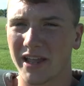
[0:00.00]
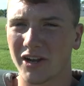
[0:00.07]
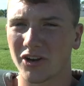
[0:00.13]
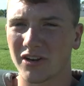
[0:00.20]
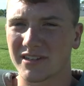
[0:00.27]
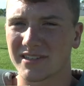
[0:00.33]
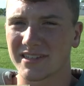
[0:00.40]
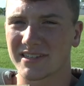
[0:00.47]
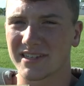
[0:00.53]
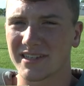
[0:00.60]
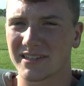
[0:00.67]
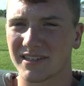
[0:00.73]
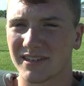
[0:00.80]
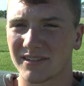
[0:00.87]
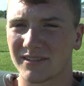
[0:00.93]
better as the
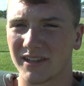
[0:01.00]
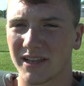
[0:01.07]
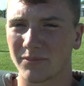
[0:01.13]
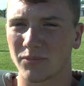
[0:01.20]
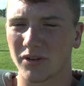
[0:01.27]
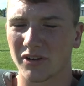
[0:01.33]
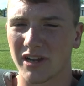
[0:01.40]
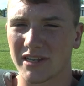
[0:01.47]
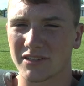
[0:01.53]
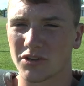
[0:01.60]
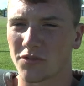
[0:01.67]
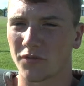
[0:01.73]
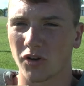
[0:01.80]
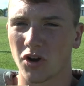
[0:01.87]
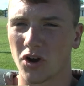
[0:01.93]
season like progressed
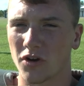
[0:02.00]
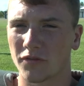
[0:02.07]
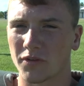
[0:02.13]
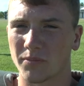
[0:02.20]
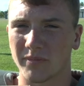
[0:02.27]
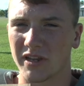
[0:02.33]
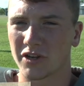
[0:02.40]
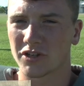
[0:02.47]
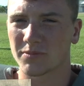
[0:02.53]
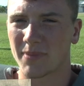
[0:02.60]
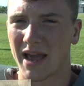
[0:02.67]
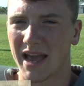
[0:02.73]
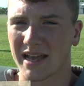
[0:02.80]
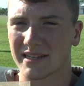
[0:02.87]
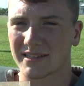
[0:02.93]
overall from years
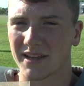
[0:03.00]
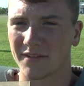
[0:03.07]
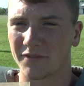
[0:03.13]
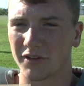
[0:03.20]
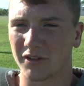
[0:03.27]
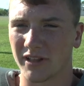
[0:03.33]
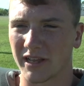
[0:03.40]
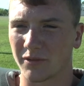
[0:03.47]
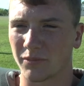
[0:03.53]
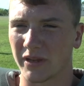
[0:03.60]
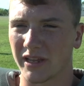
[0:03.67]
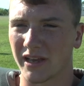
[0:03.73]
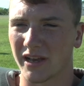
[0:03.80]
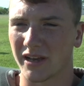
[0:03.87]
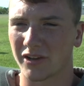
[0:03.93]
past. I feel like
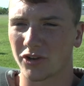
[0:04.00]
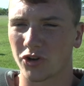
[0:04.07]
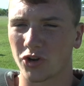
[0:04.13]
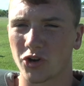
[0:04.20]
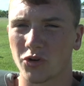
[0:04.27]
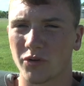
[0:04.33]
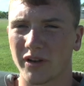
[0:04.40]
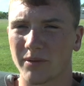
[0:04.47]
we uh, grew